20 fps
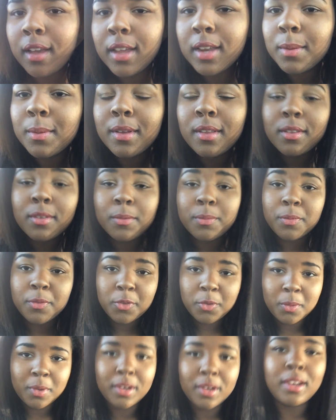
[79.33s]
Anyways,
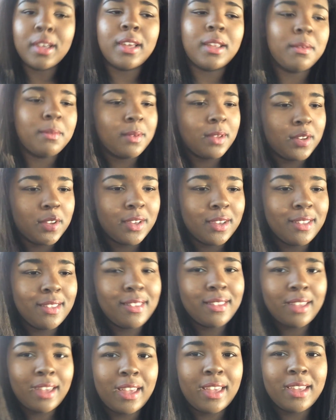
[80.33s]
so we're done. It took
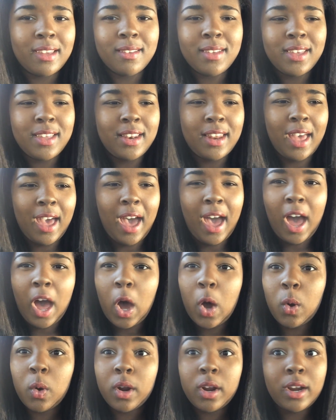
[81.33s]
us like an
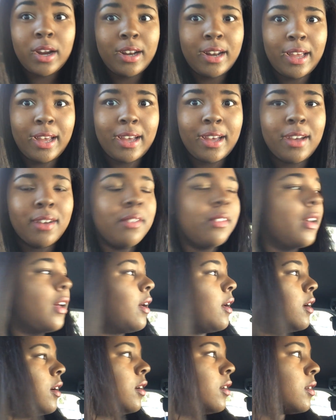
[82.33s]
hour and a half,
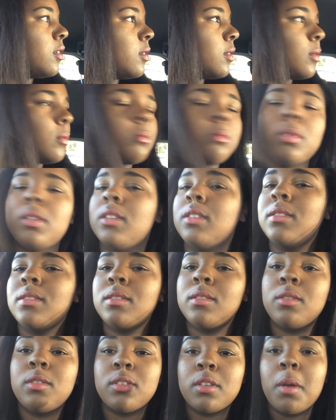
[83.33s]
but
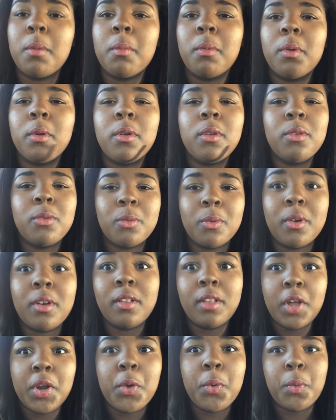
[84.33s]
those tumbleweeds were a
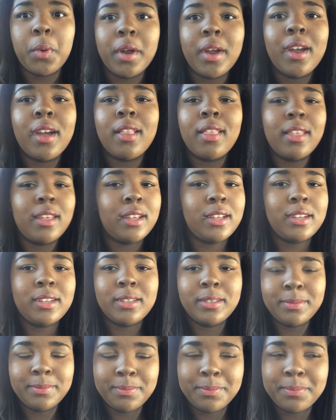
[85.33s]
lot of work. Like,